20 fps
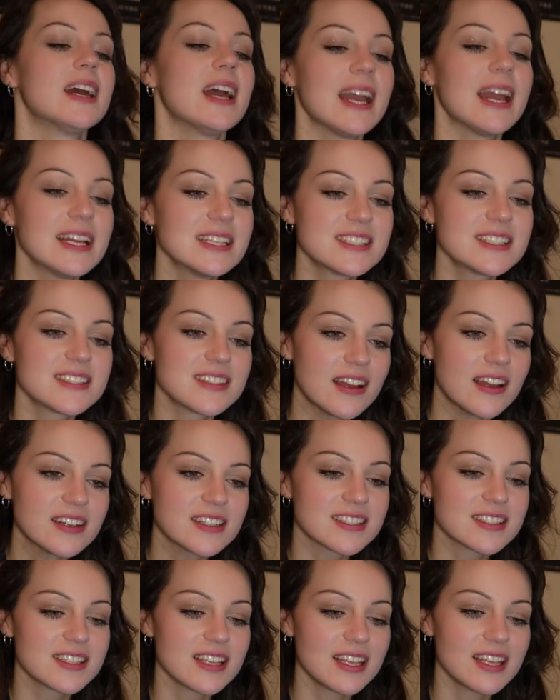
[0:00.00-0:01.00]
It
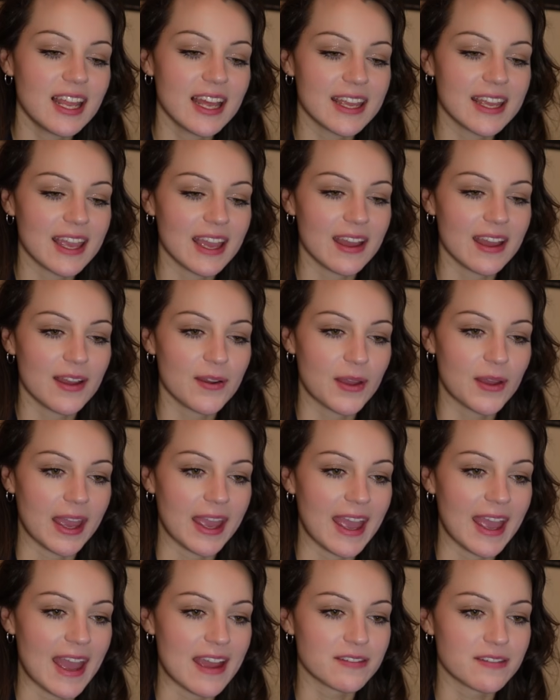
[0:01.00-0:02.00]
sucks that, like, okay,
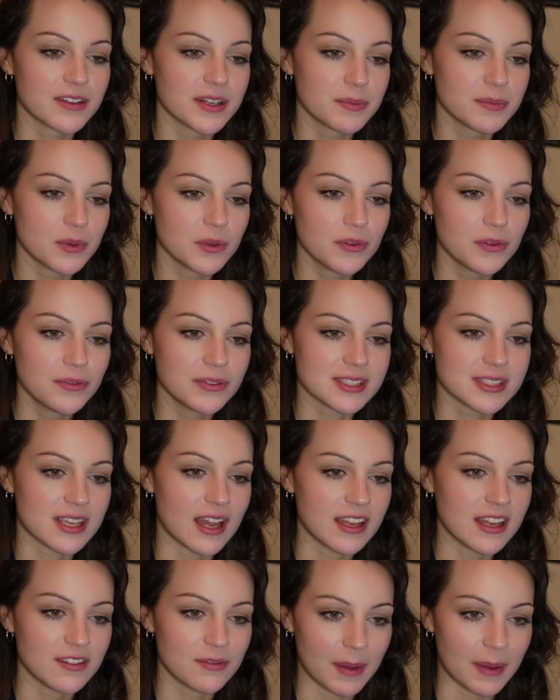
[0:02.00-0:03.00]
every move is
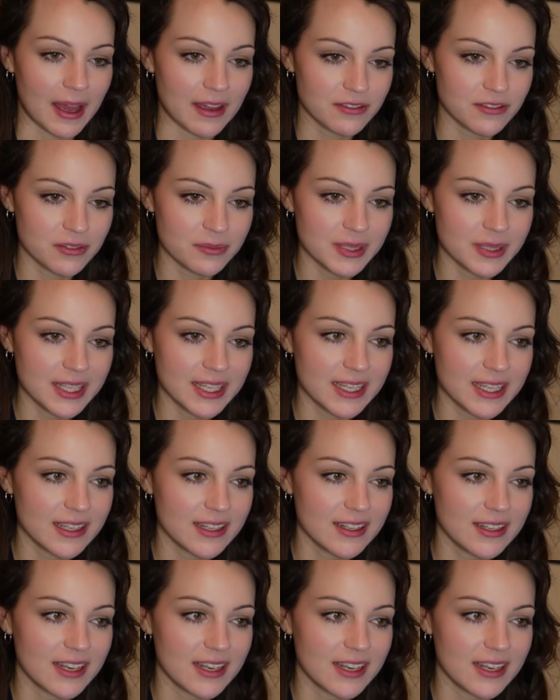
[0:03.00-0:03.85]
kind of bad for me here.